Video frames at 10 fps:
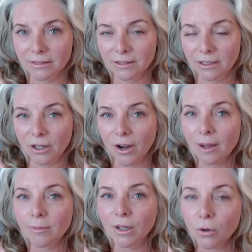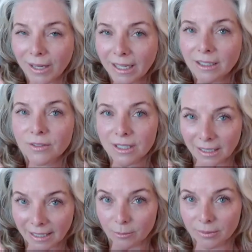I am the queen of
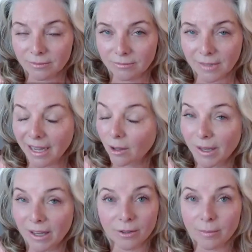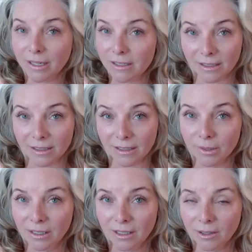sleep. I help everybody sleep.
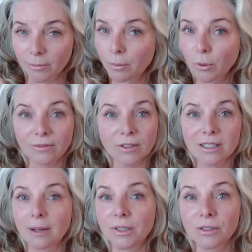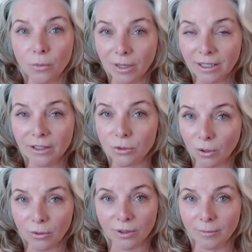People who haven't slept in 20 years
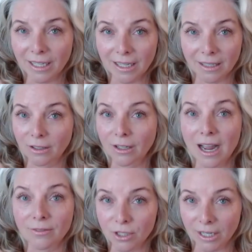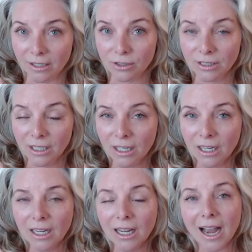work with me and their lives change.
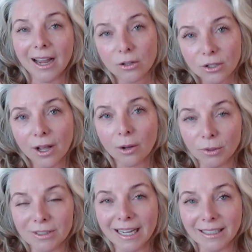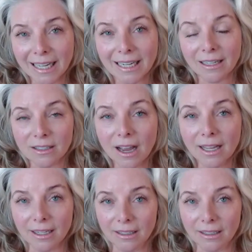I also help you detonate anxiety.